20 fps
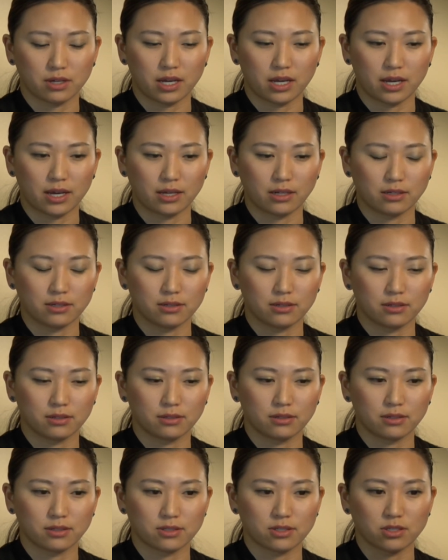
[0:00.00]
and
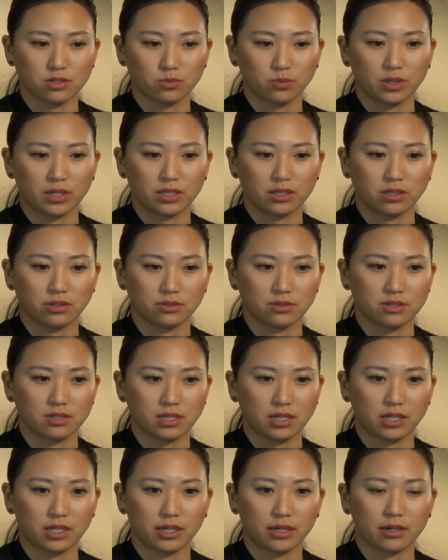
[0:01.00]
this is what you'll
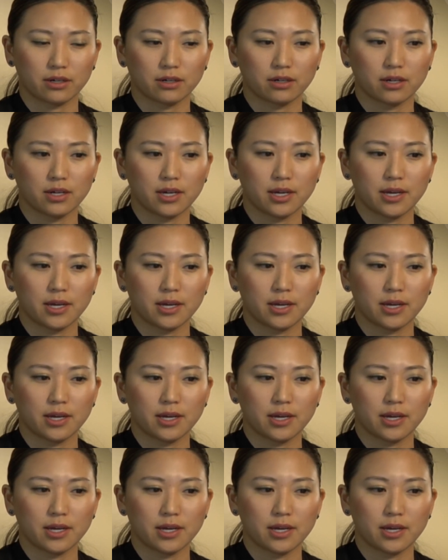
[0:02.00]
see here.